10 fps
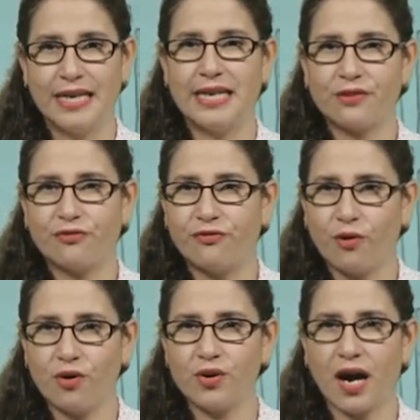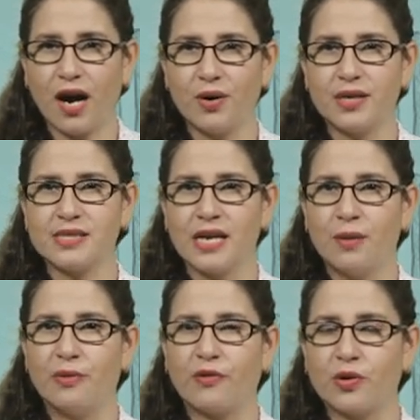He had four hours
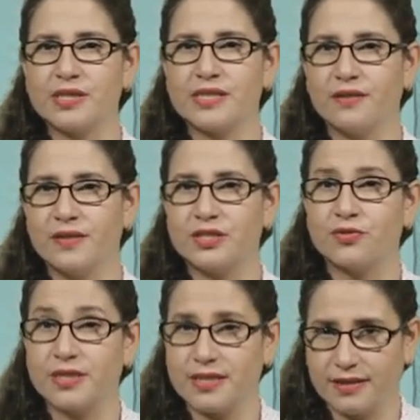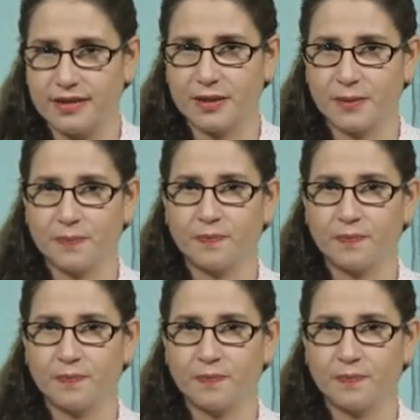before the servants returned.